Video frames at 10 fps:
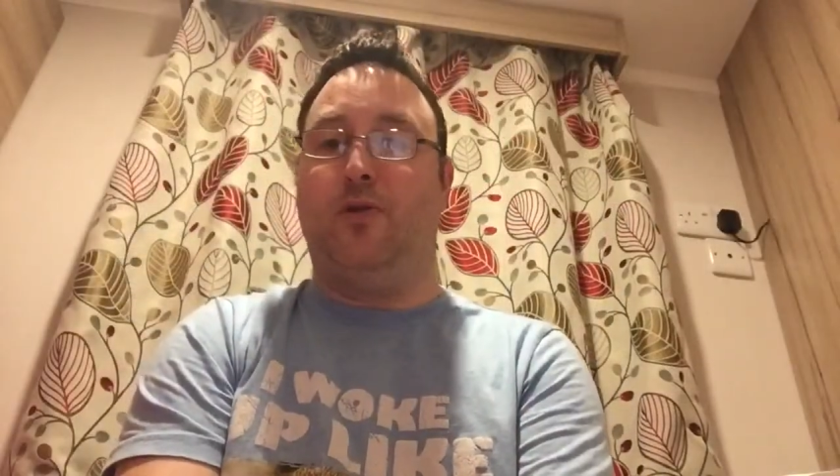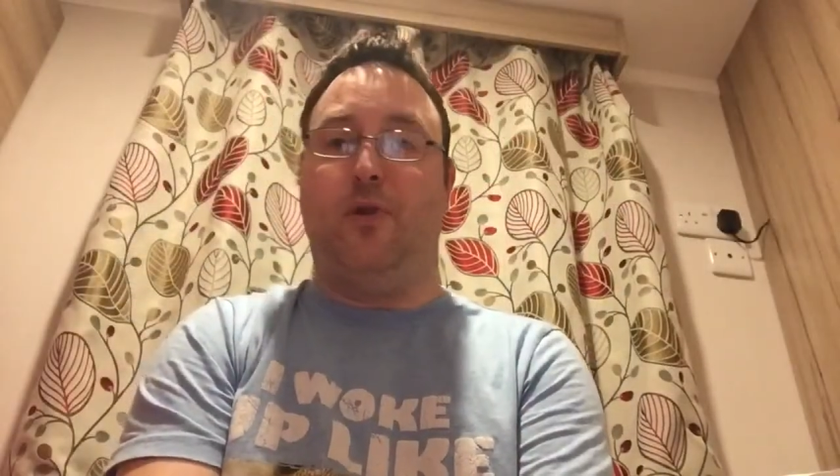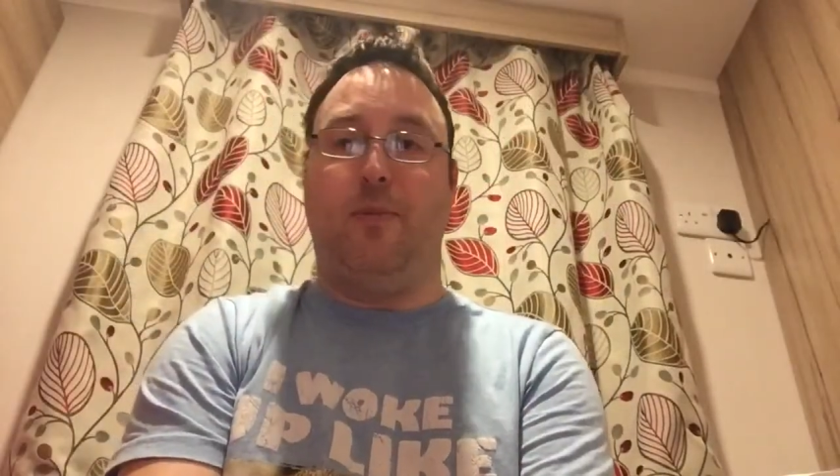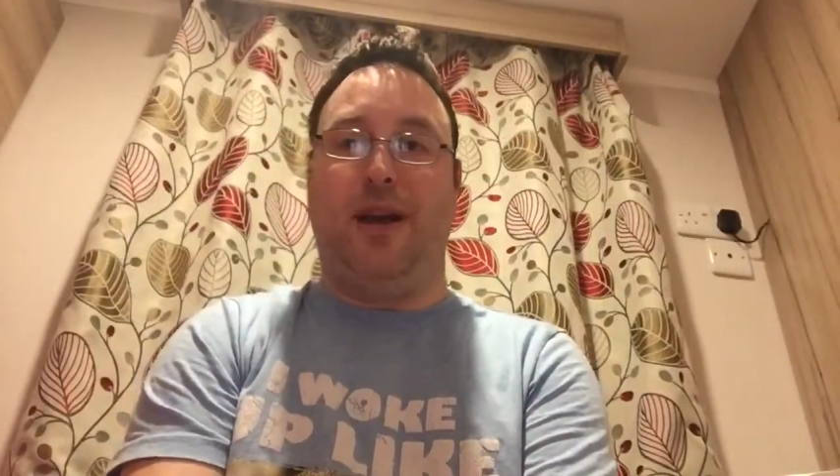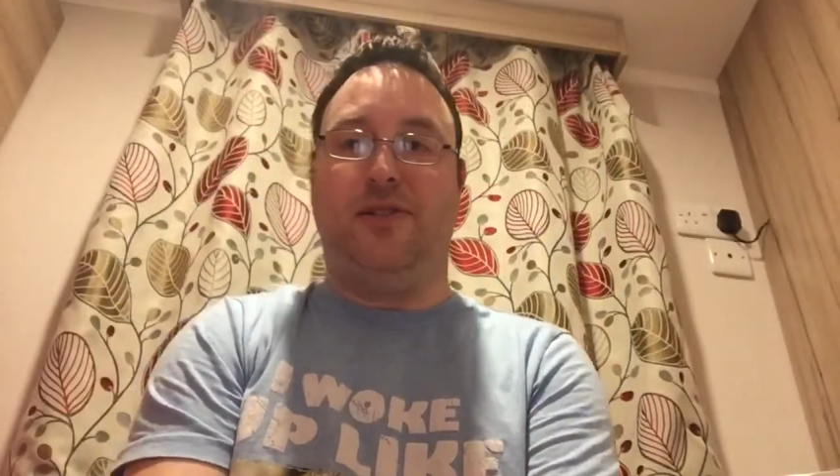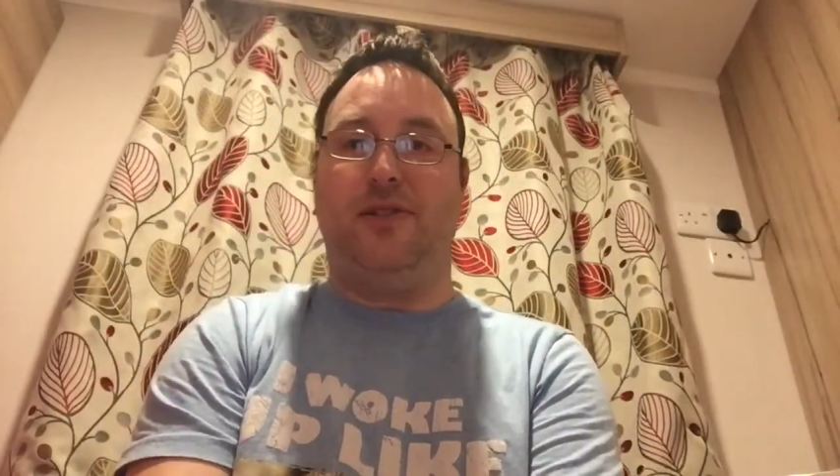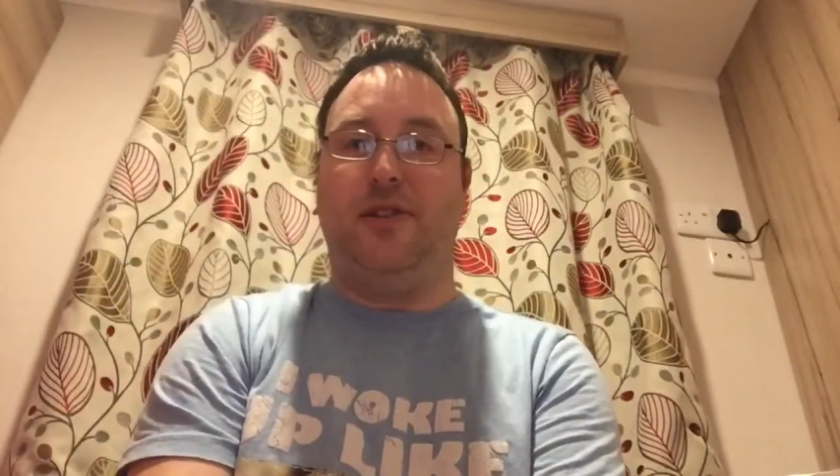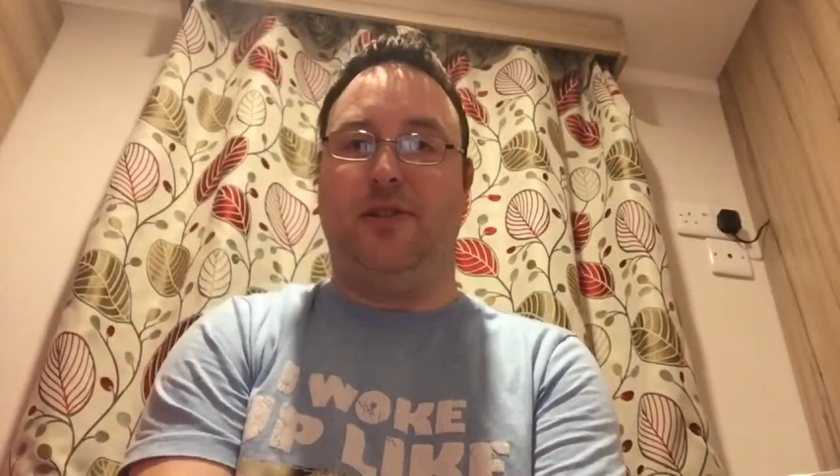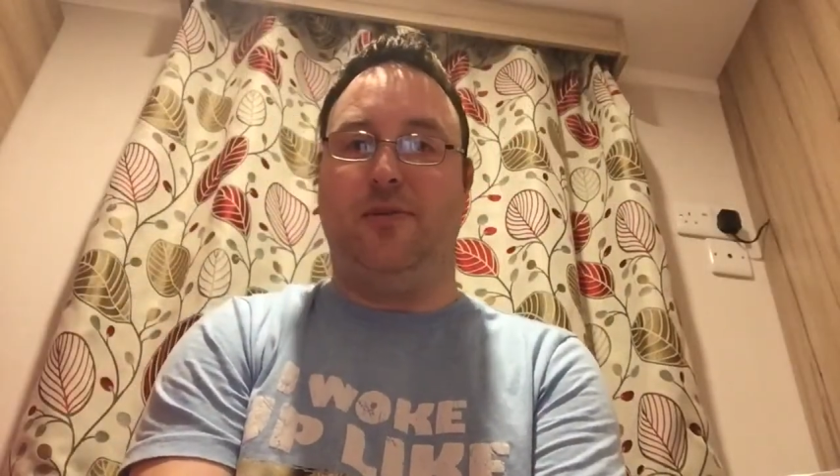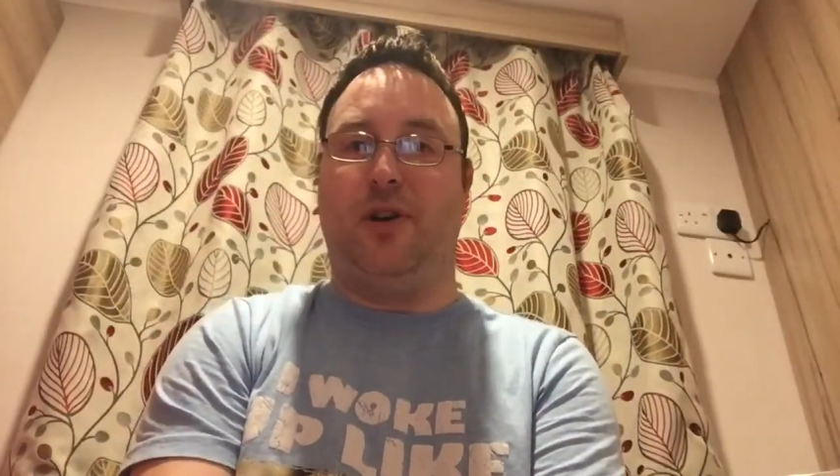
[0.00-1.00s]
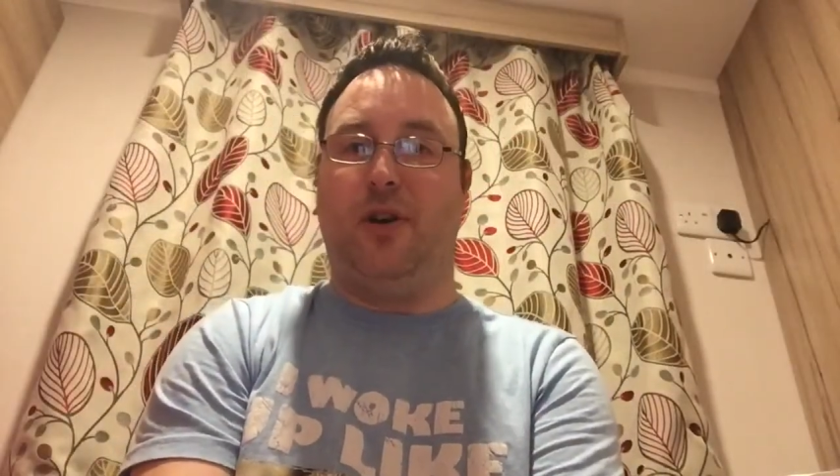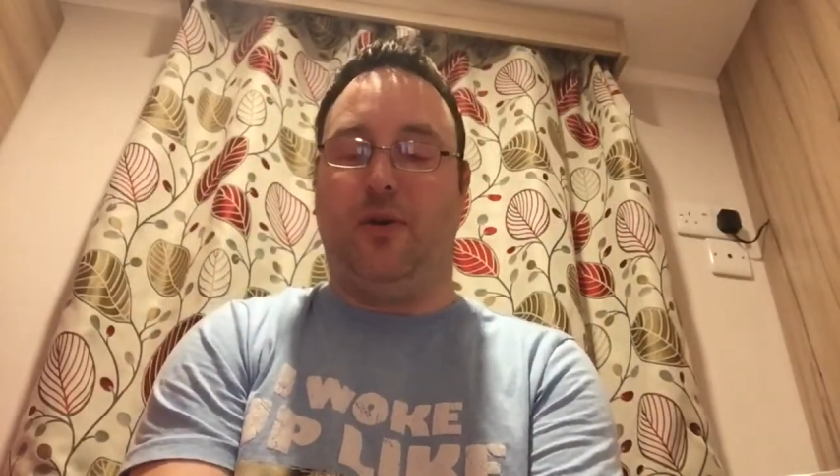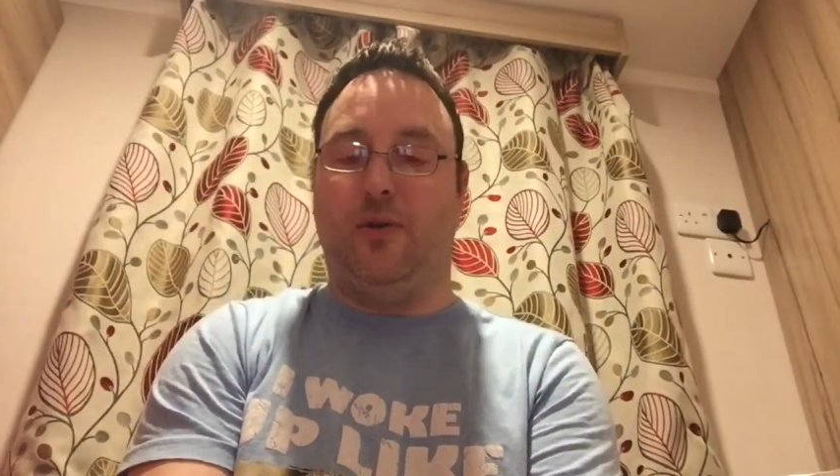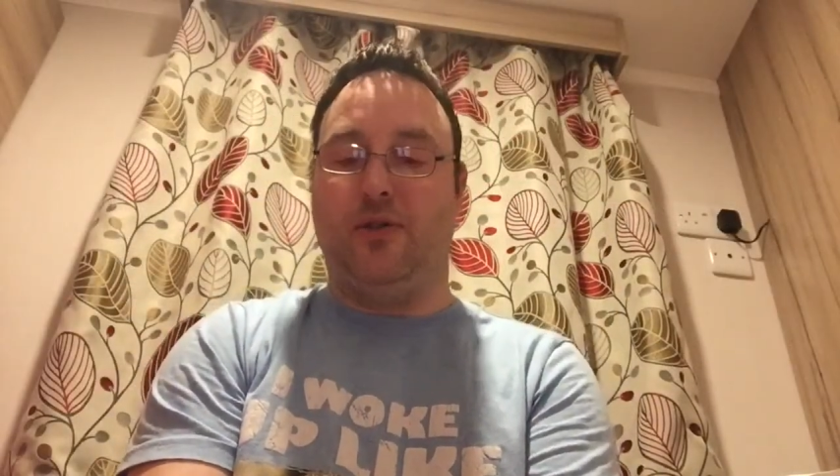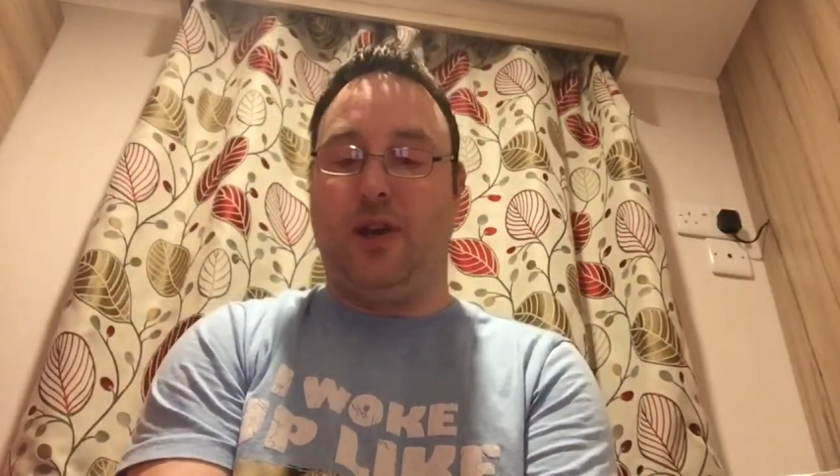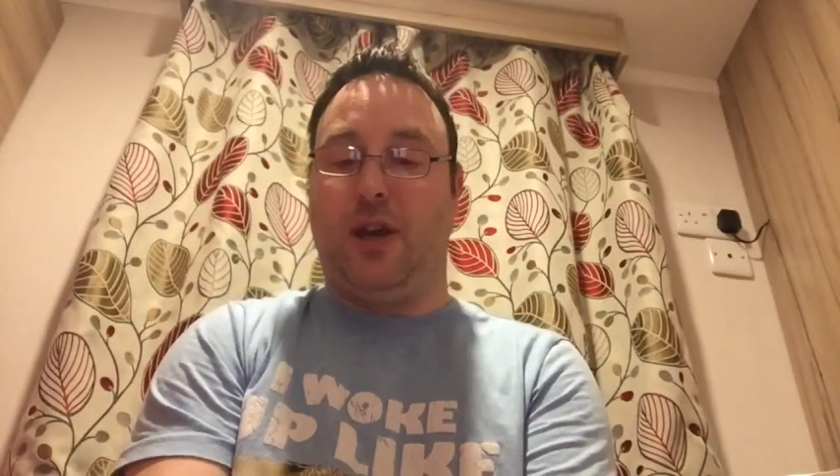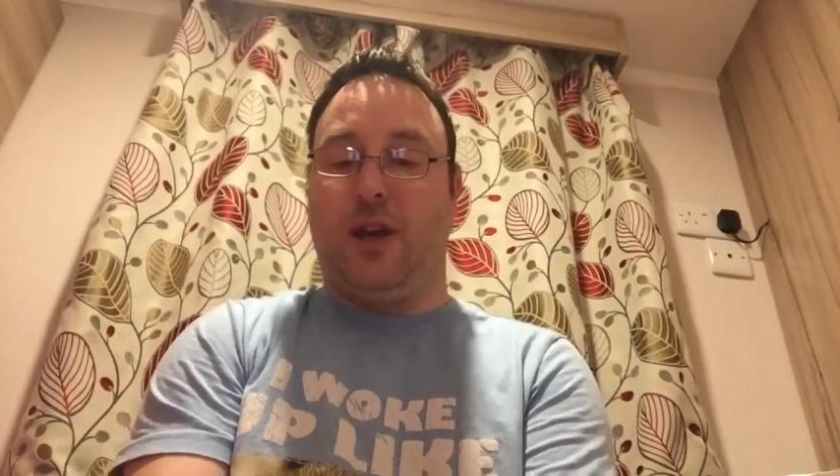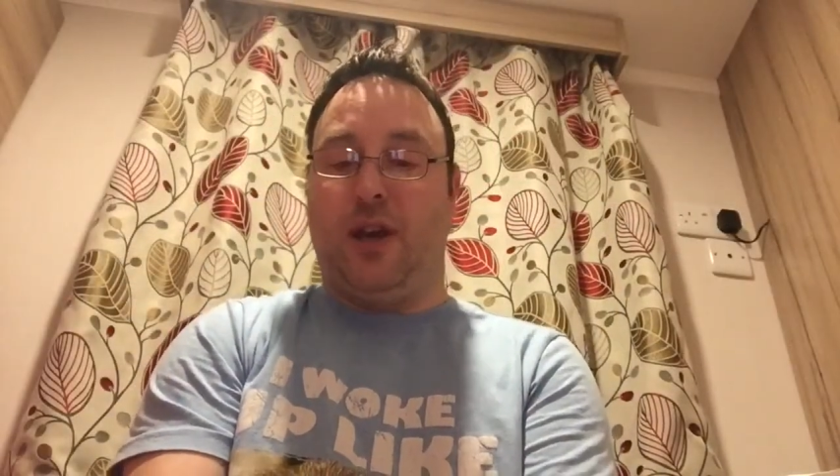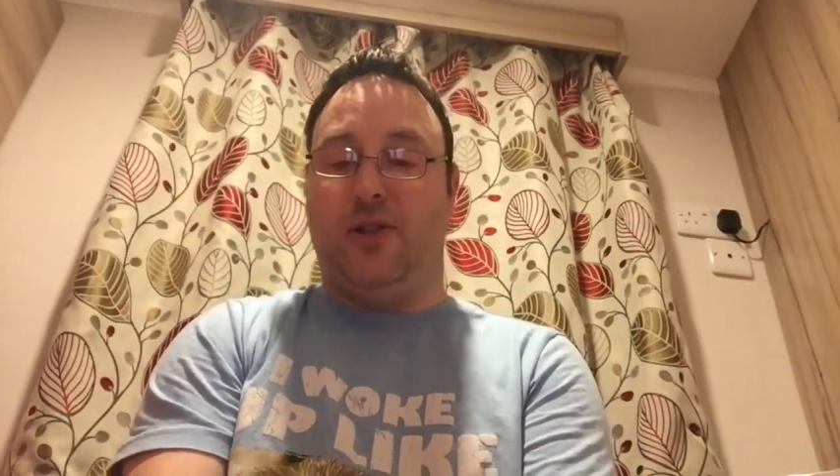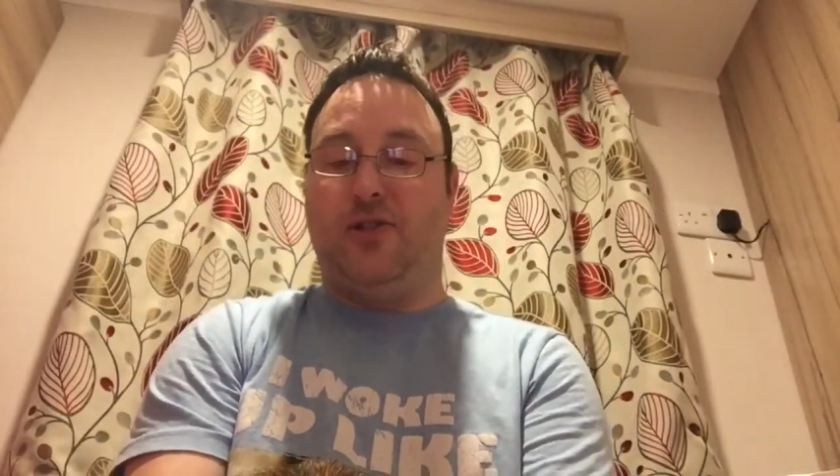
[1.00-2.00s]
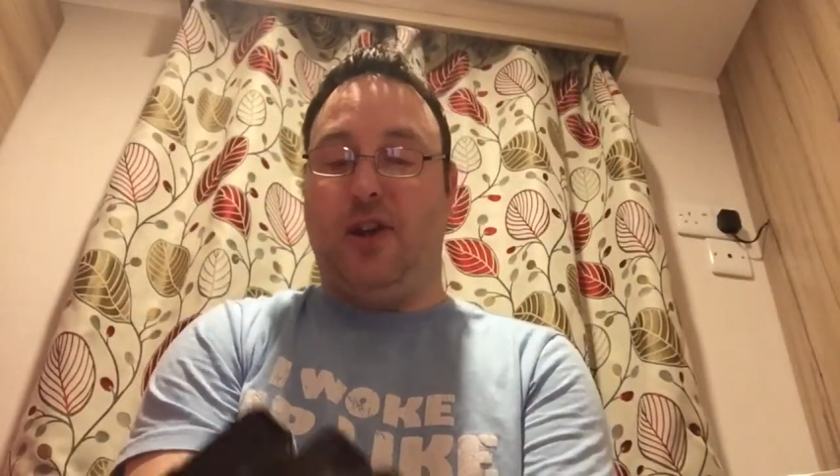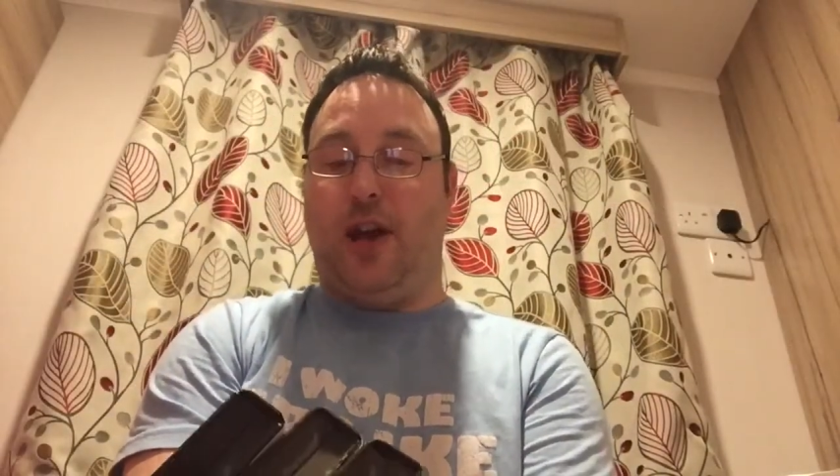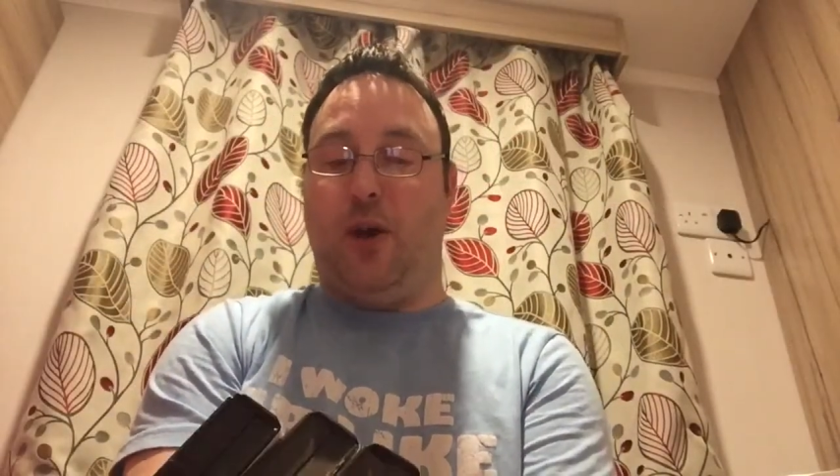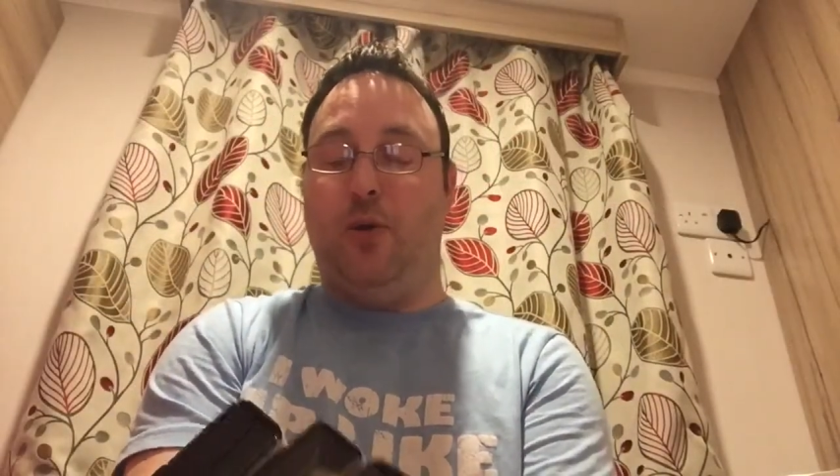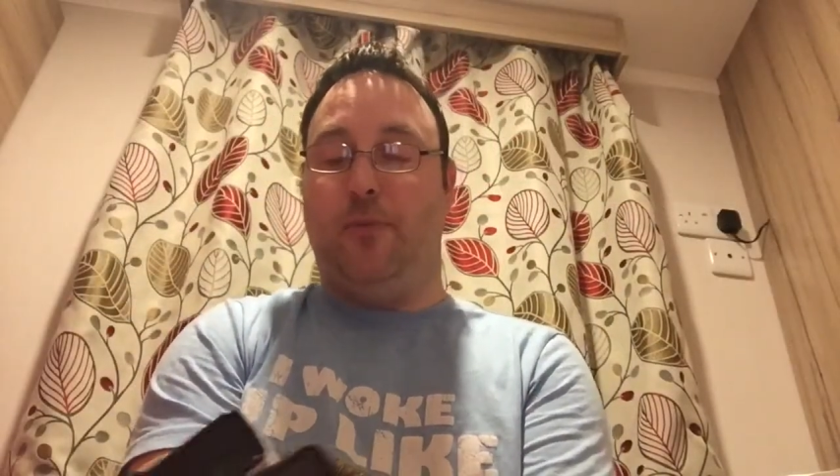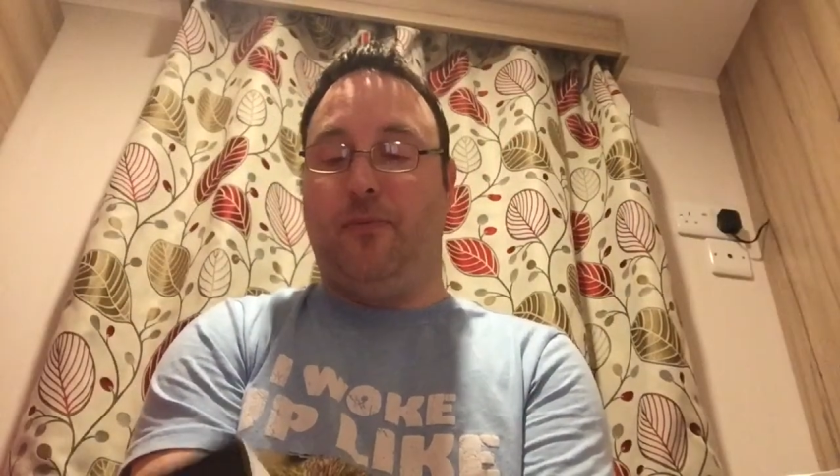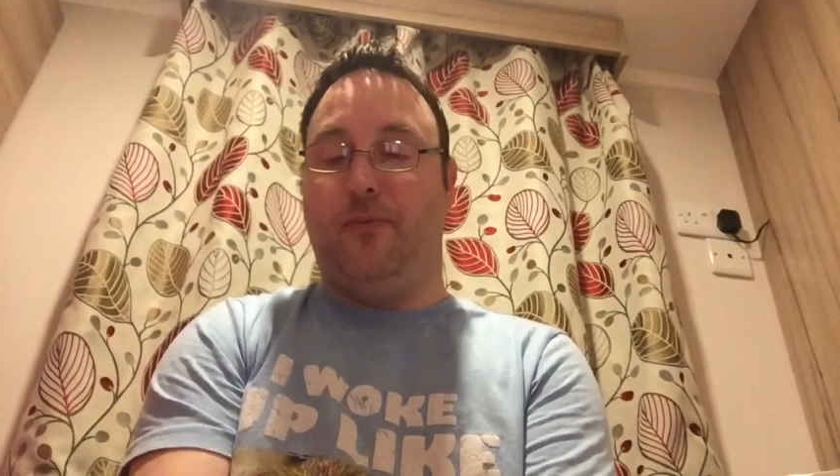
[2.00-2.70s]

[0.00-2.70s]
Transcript: was for the Master System titles. So